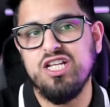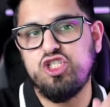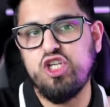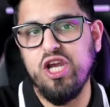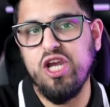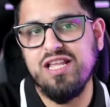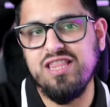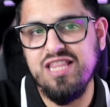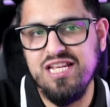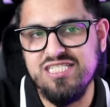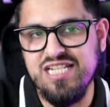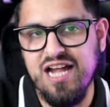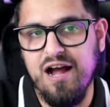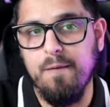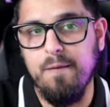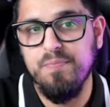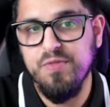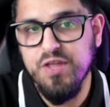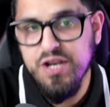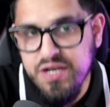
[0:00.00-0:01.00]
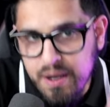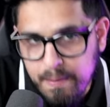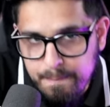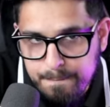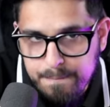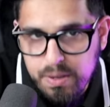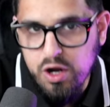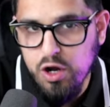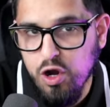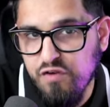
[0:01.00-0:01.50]
Check this out. The number
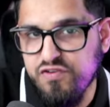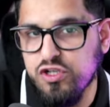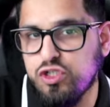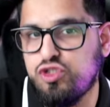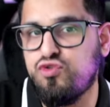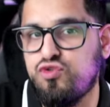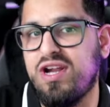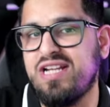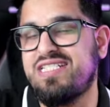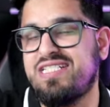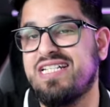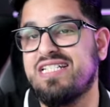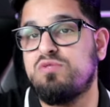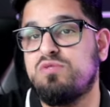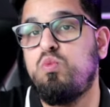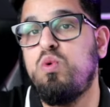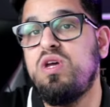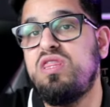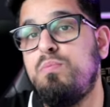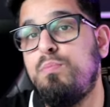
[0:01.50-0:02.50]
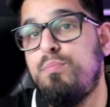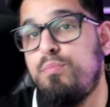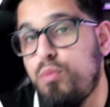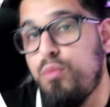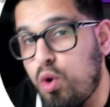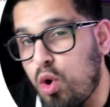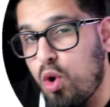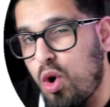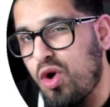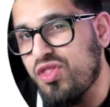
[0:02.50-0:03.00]
of addresses with
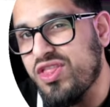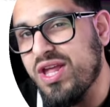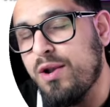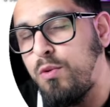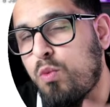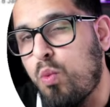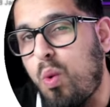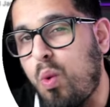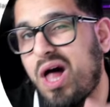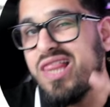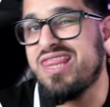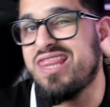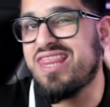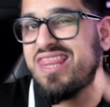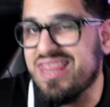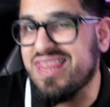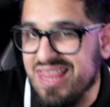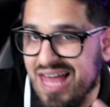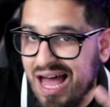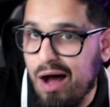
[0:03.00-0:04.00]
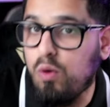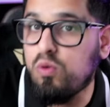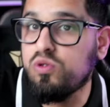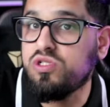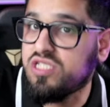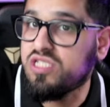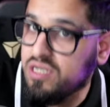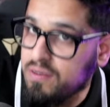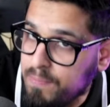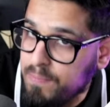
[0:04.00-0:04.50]
more than
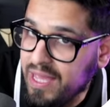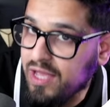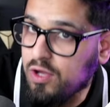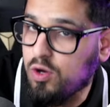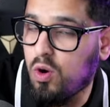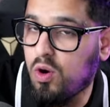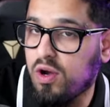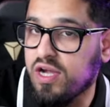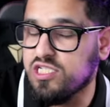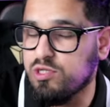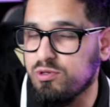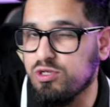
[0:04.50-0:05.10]
1,000 Bitcoin,